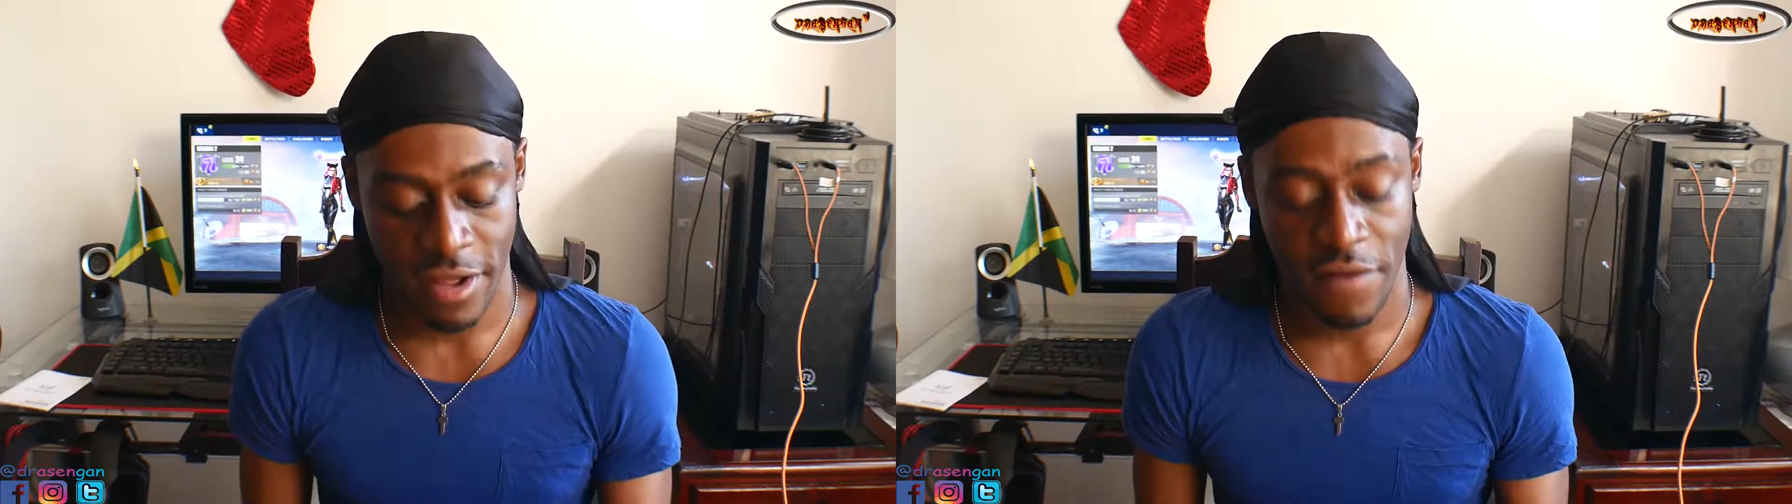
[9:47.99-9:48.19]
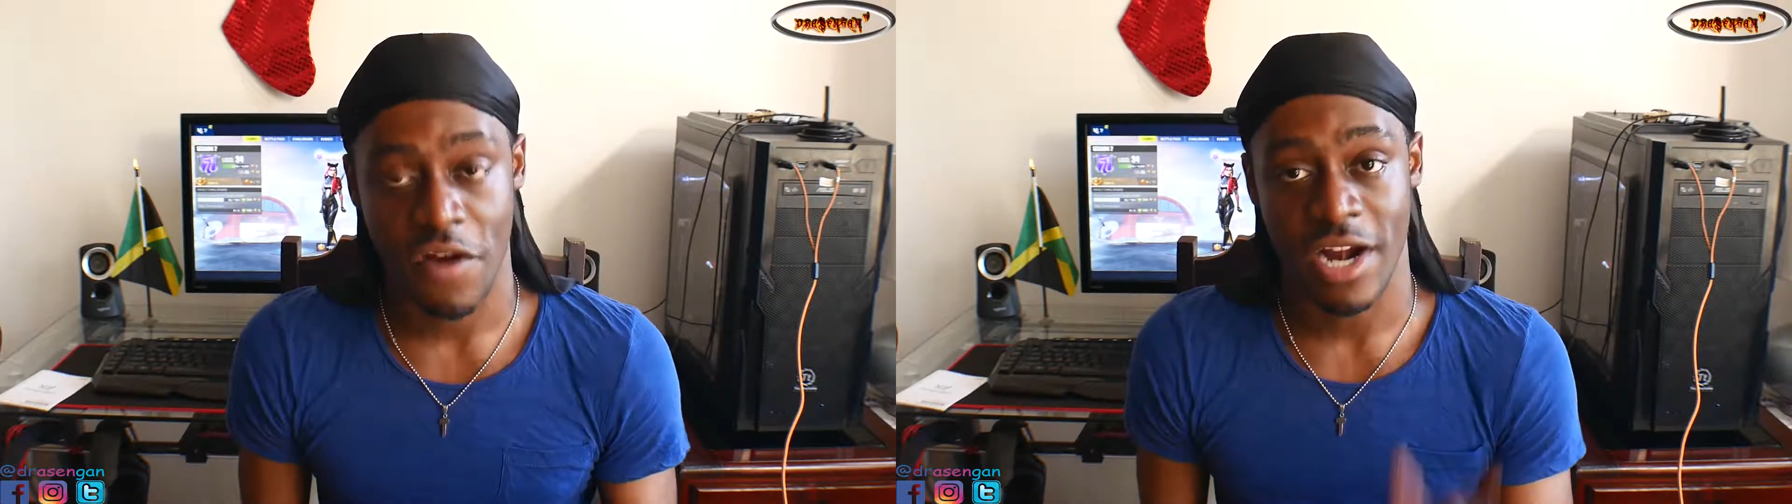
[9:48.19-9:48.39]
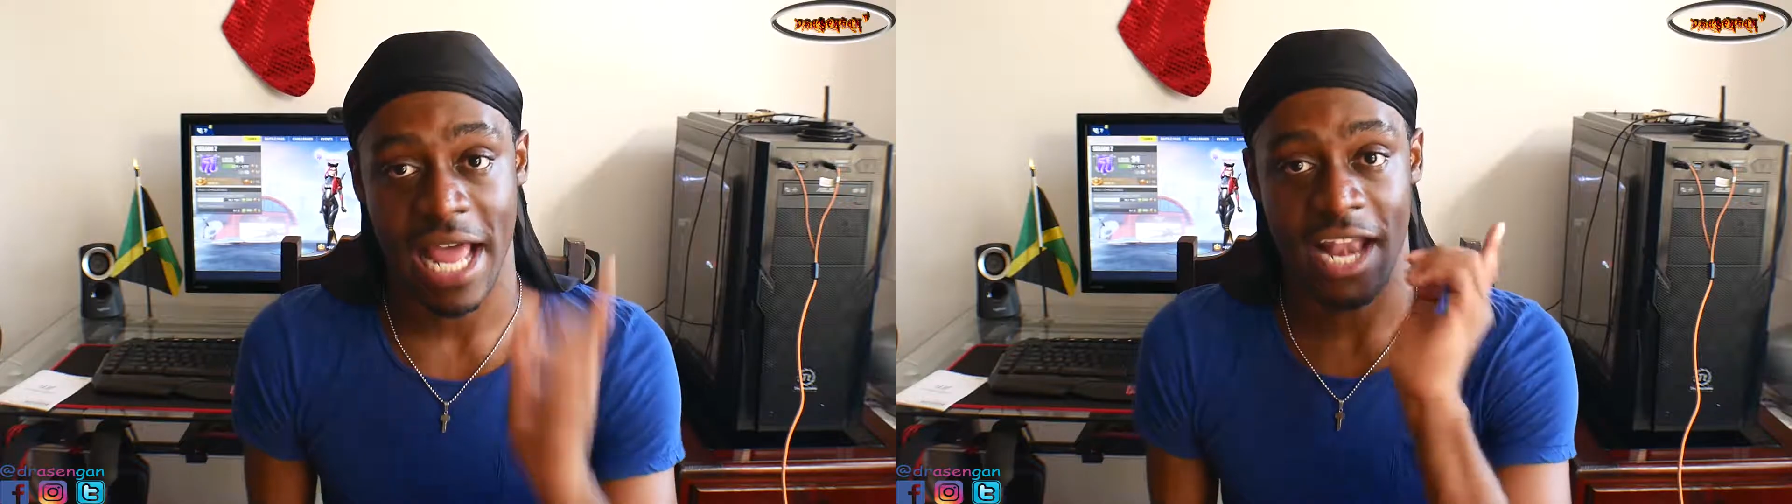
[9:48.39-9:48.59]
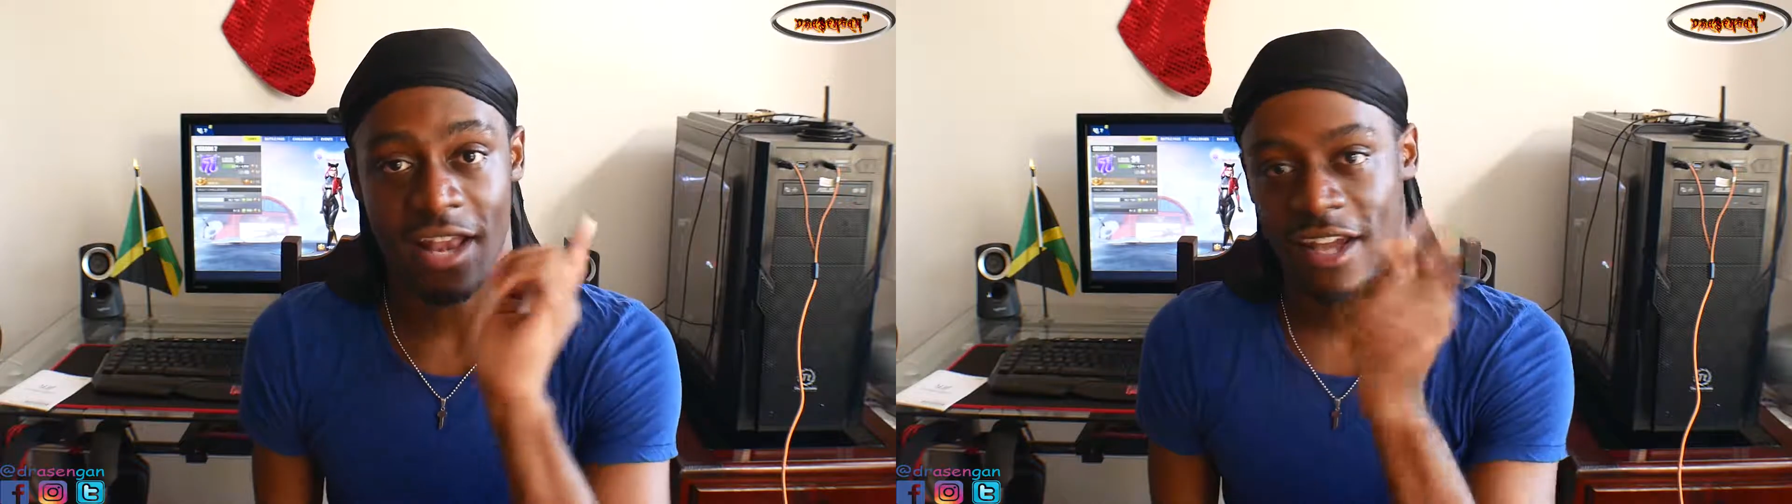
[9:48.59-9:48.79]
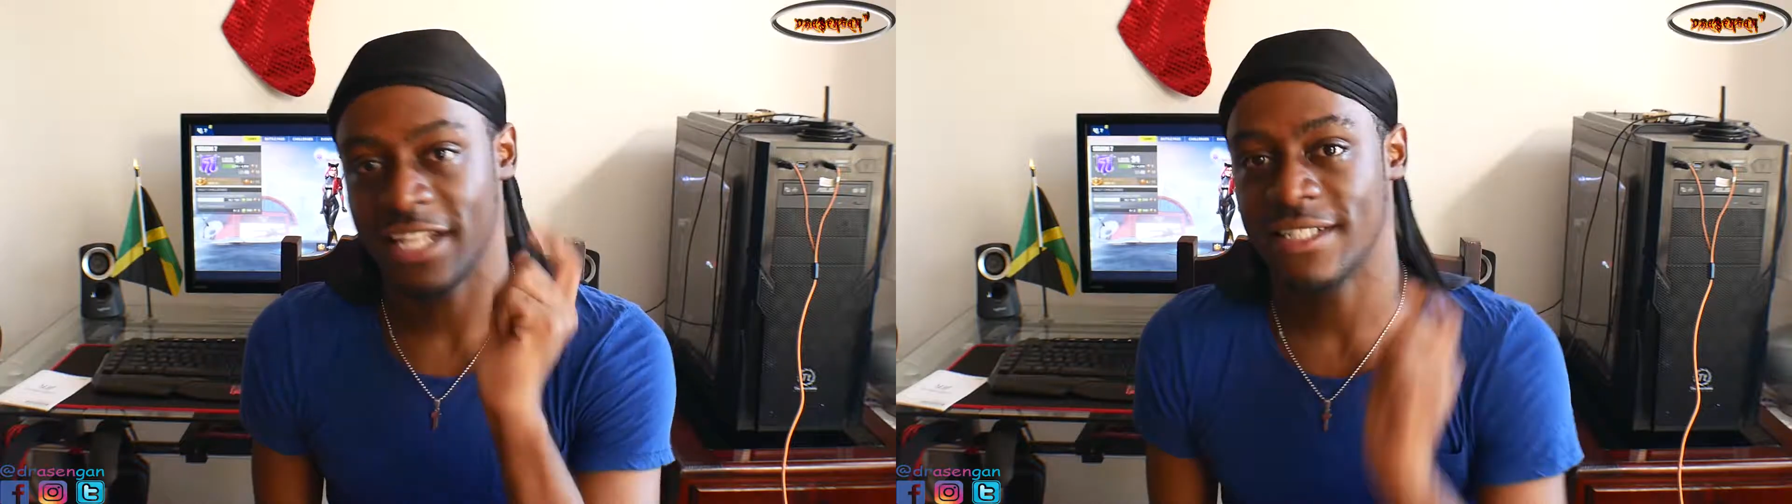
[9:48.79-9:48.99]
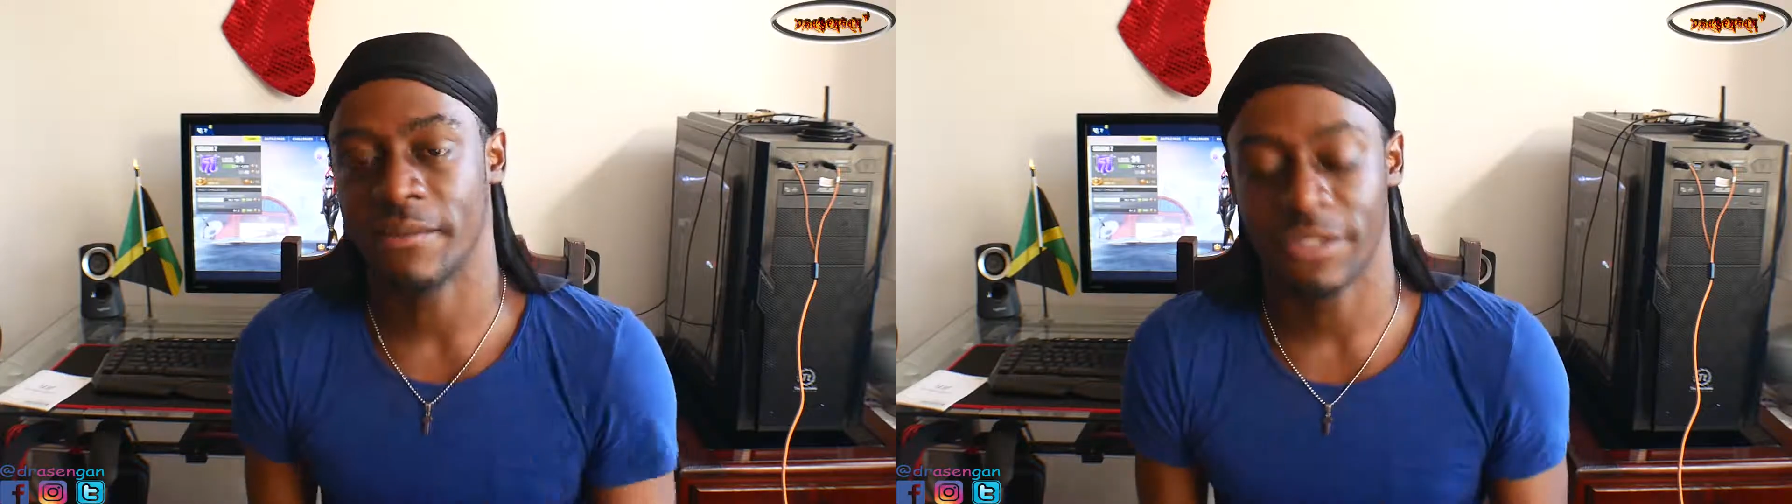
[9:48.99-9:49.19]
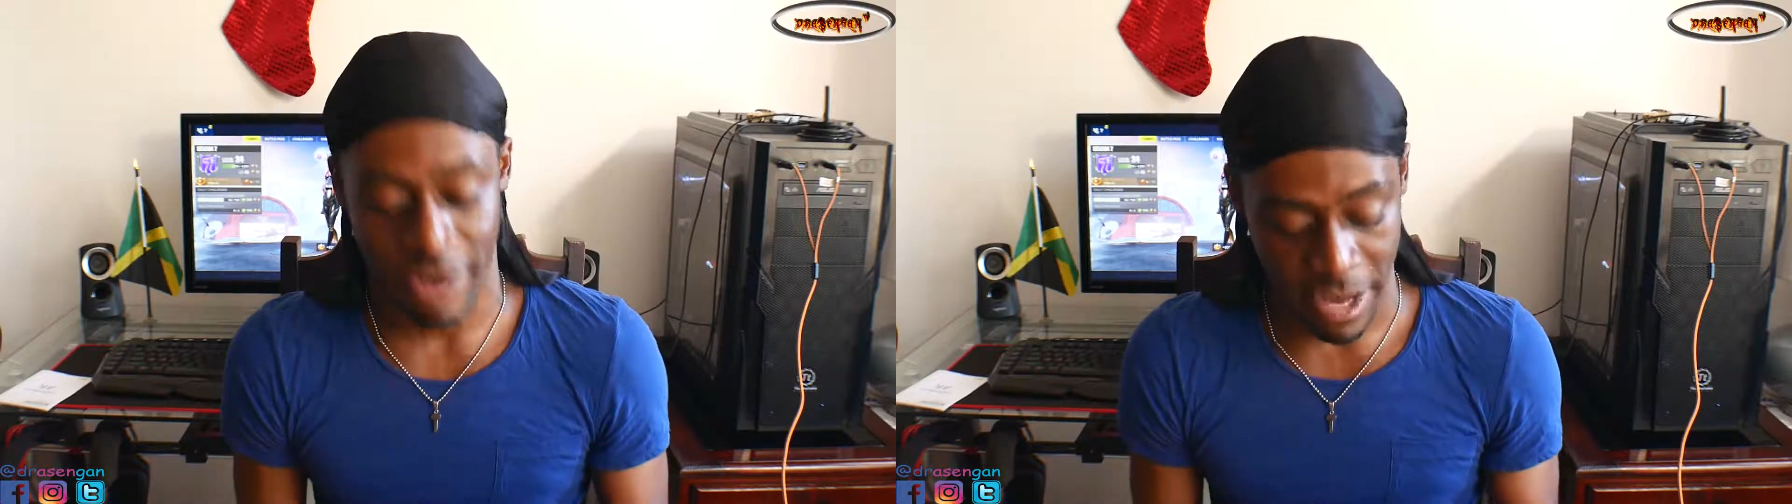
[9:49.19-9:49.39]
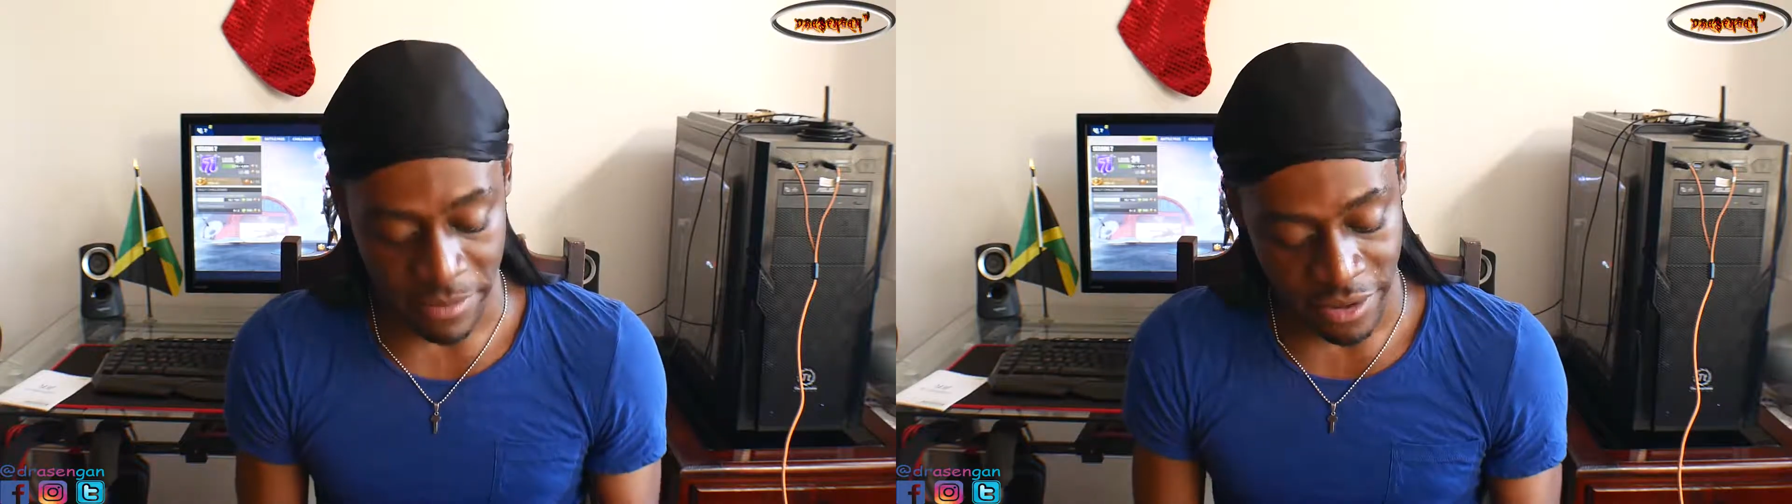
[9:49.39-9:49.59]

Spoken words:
for that lucky subscriber.